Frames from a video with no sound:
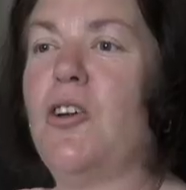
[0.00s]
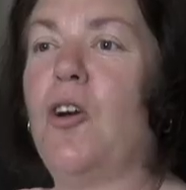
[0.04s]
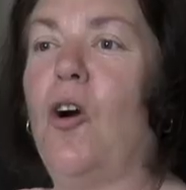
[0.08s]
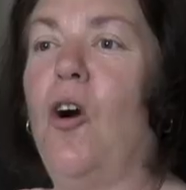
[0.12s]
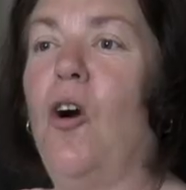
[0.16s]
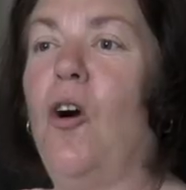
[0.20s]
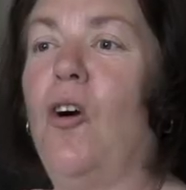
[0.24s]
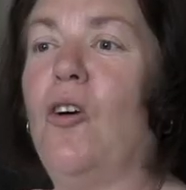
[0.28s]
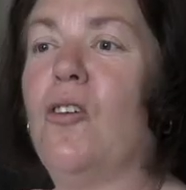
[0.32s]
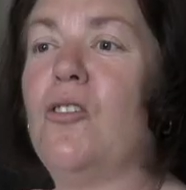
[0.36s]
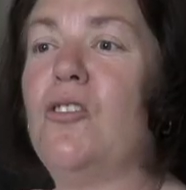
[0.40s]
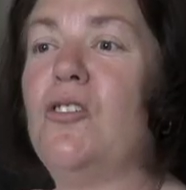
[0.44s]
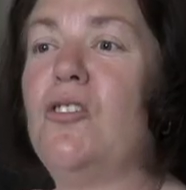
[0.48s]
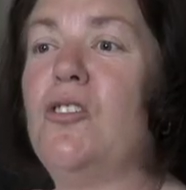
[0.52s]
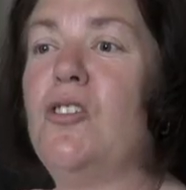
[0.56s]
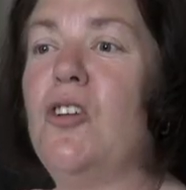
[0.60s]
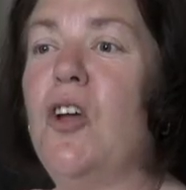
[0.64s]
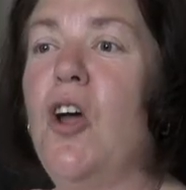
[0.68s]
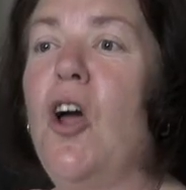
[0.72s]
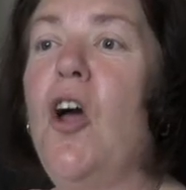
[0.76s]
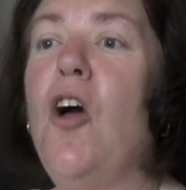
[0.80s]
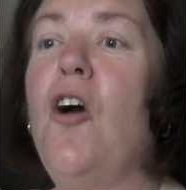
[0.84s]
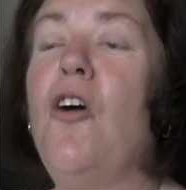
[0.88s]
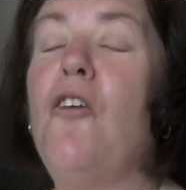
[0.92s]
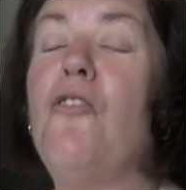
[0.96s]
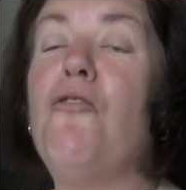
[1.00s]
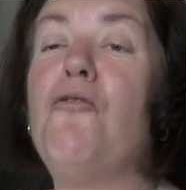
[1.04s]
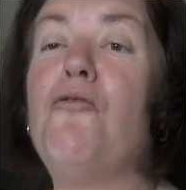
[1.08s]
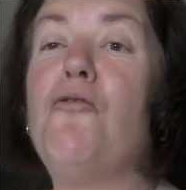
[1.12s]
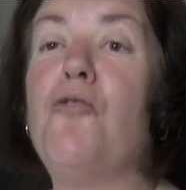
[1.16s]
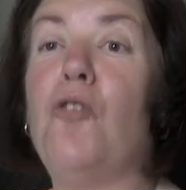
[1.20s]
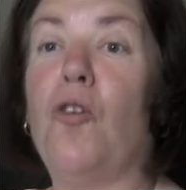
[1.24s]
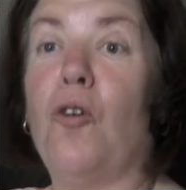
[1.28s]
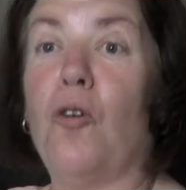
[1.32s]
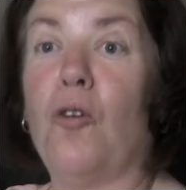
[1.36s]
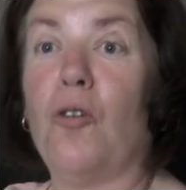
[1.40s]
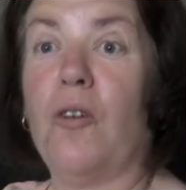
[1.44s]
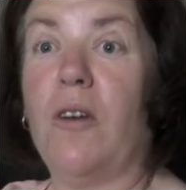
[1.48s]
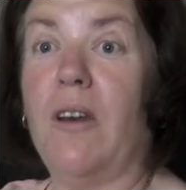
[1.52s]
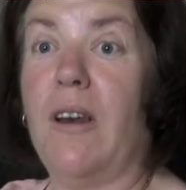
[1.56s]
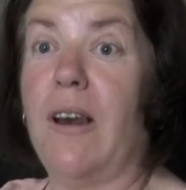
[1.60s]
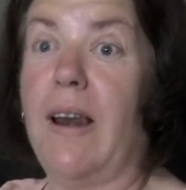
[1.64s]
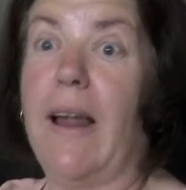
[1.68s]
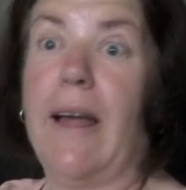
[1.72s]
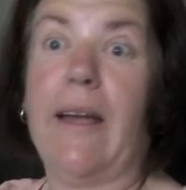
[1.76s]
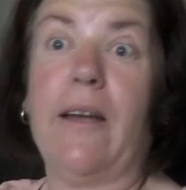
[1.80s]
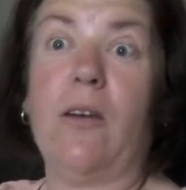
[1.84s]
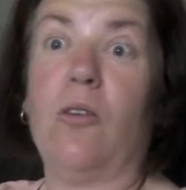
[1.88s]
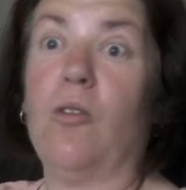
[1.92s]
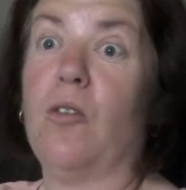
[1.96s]
can't run
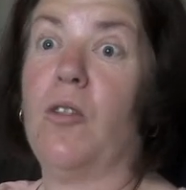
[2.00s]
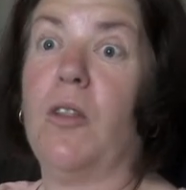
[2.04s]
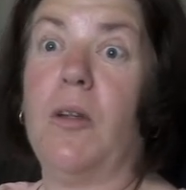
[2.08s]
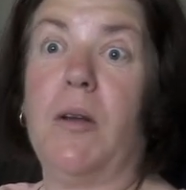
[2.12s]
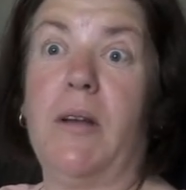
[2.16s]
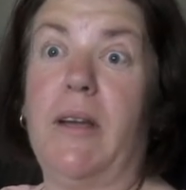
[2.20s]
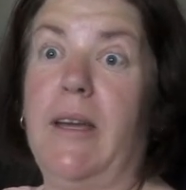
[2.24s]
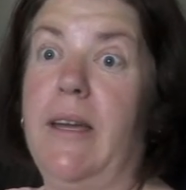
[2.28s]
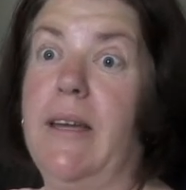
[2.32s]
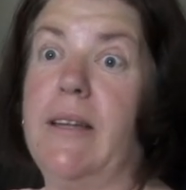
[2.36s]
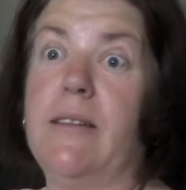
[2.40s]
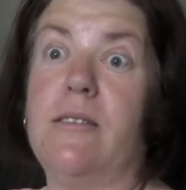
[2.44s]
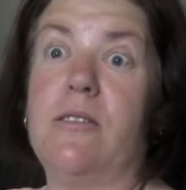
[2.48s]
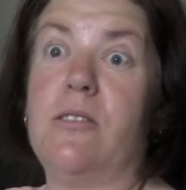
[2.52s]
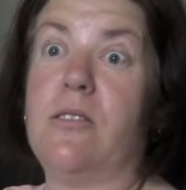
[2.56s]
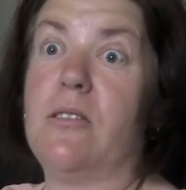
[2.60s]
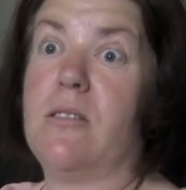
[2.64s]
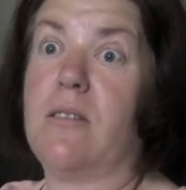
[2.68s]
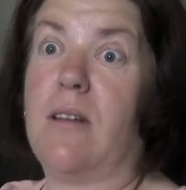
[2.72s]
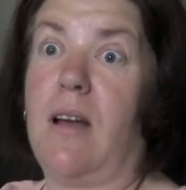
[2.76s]
like other kids